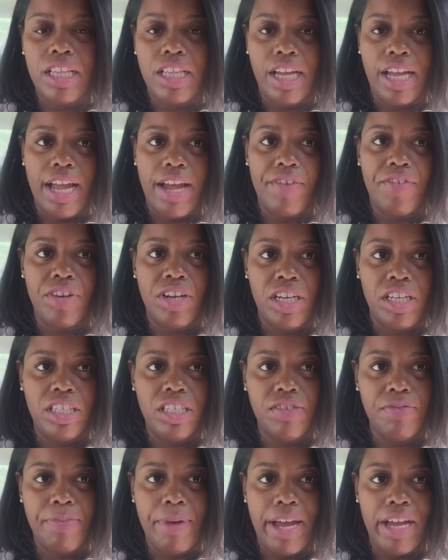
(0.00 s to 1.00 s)
They have
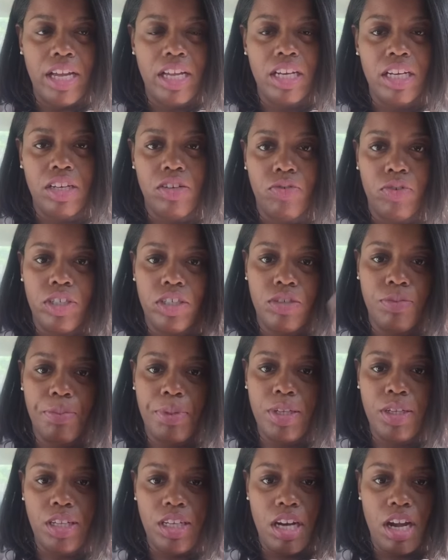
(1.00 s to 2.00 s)
adhesive backing. Once you
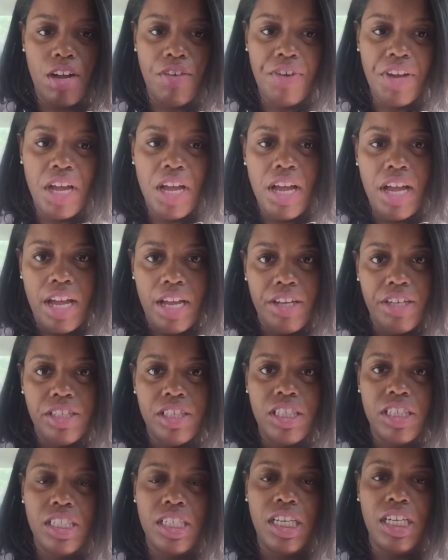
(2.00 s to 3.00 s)
peel it off, you
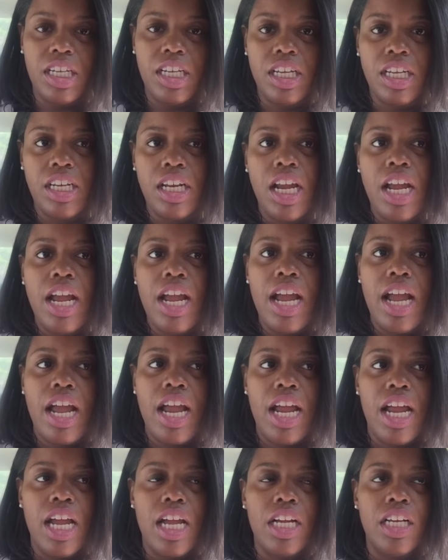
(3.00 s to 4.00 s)
just stick it,
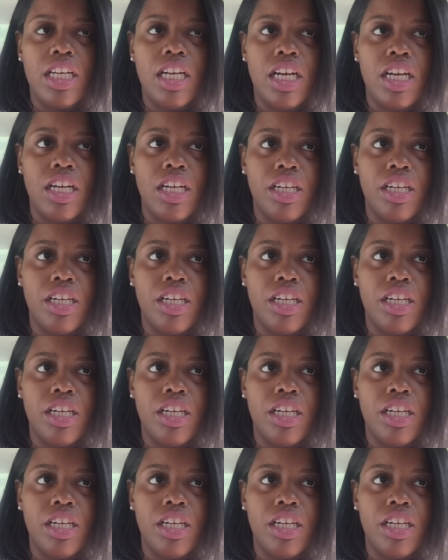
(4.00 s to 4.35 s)
and